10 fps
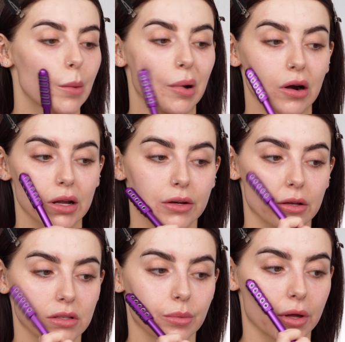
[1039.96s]
Apparently it
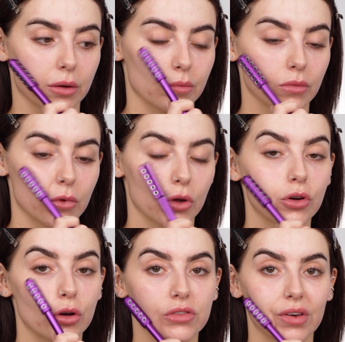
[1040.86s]
does something. Who
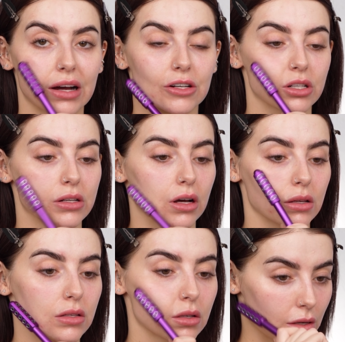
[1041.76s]
knows if it actually
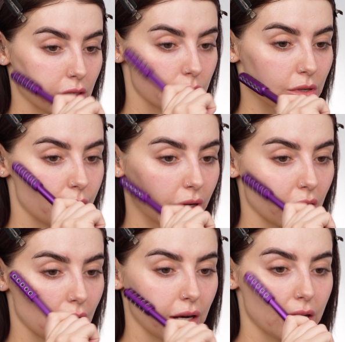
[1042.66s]
does? supposed to be
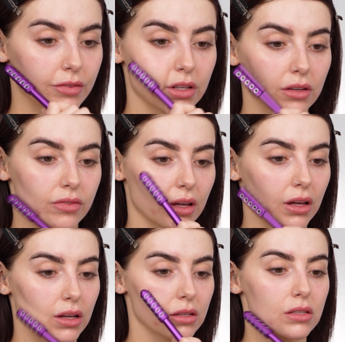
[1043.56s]
good at like lifting your
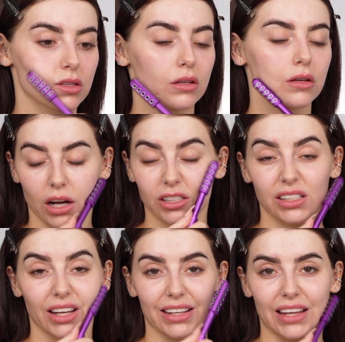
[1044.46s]
face. I
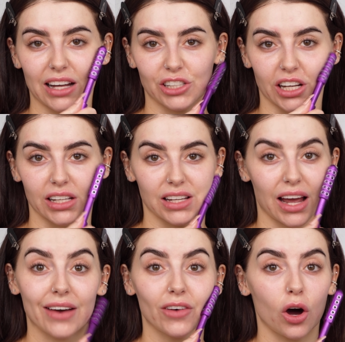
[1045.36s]
just like gadgets.
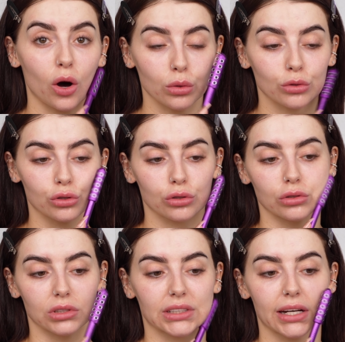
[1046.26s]
I have a whole
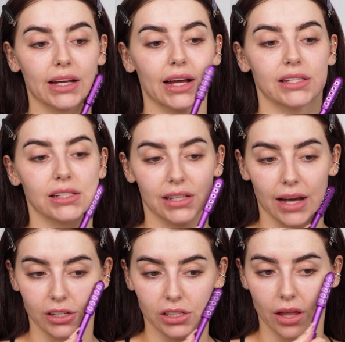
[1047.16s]
drawer dedicated to
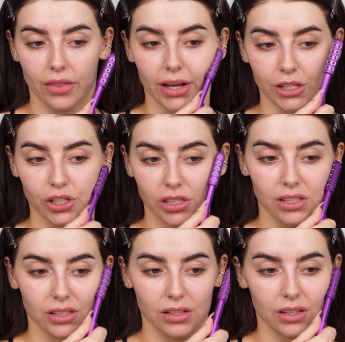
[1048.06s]
gadgets like this just
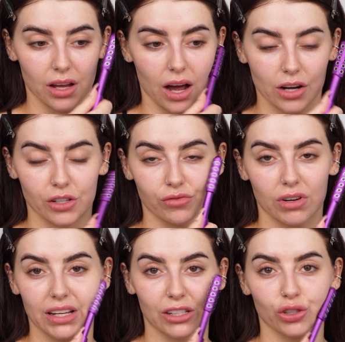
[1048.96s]
because I just
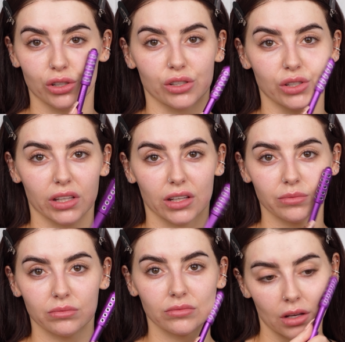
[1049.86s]
really enjoy using
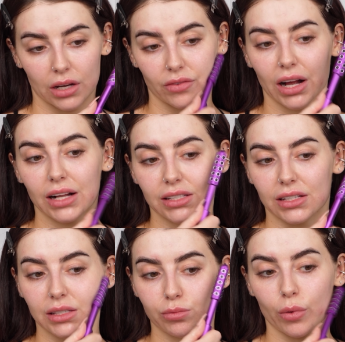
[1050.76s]
them. In
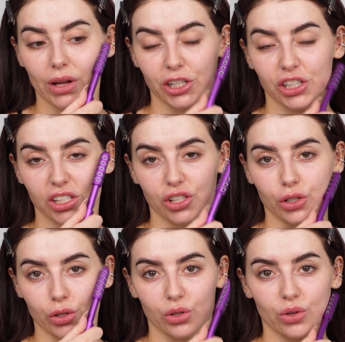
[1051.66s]
reality, this probably actually doesn't
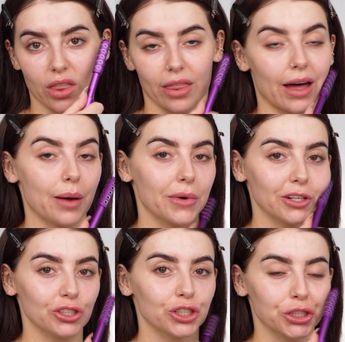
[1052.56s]
do that
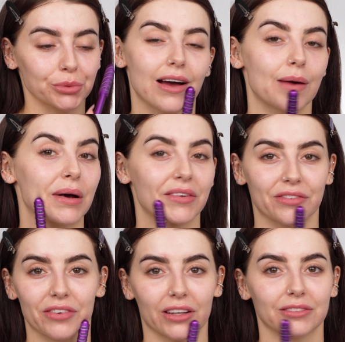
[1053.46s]
much. I'm
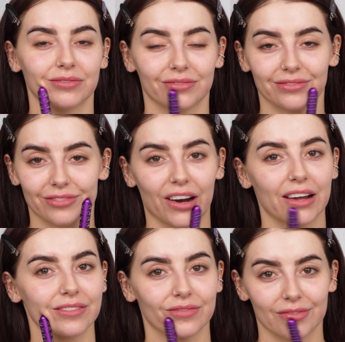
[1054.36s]
having fun,
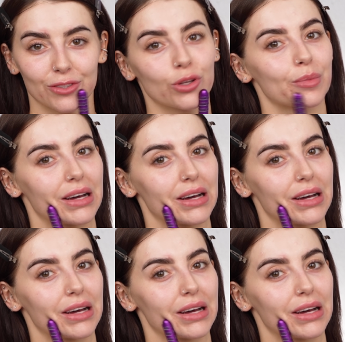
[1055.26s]
right? It's all that